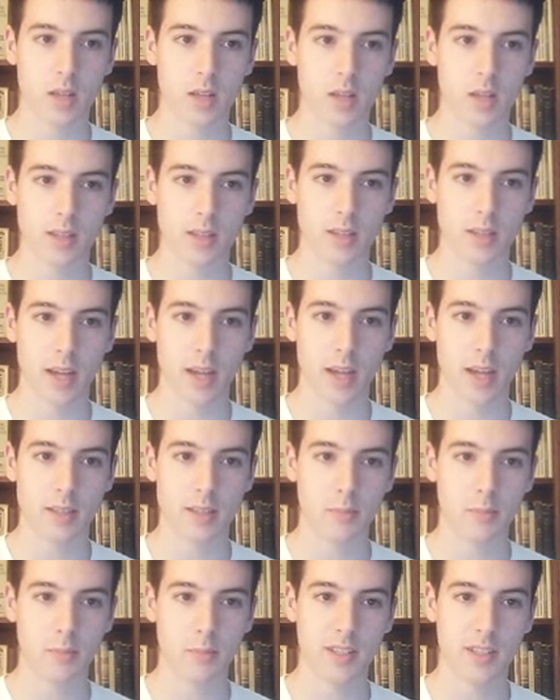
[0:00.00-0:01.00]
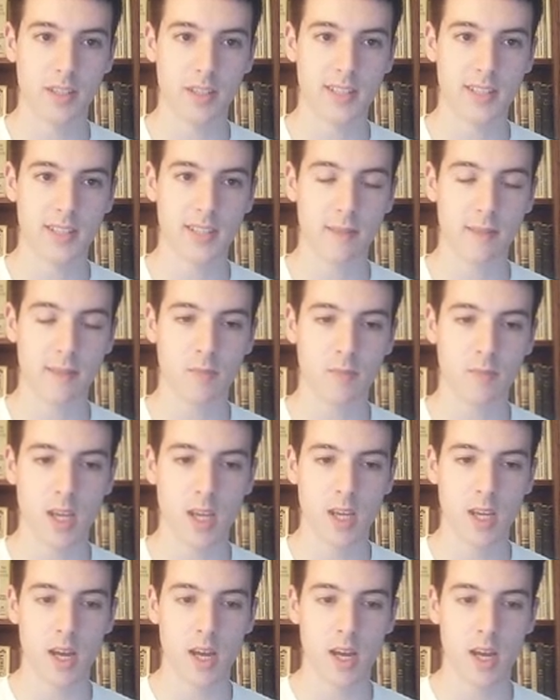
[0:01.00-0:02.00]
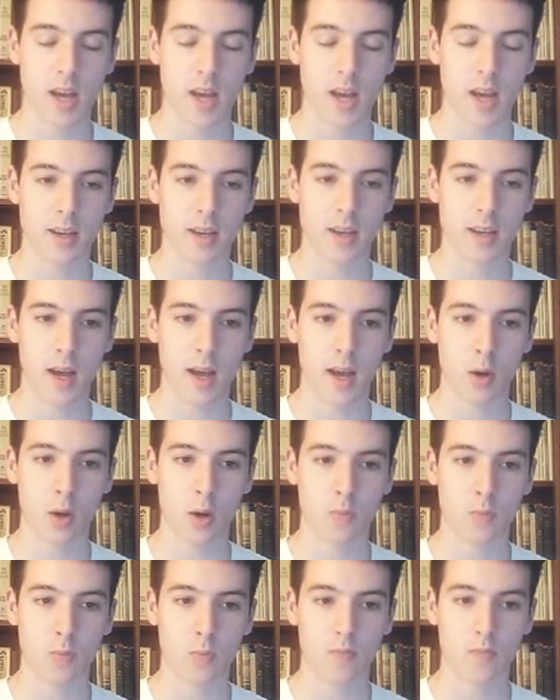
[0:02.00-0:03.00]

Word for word: knight bd7, and now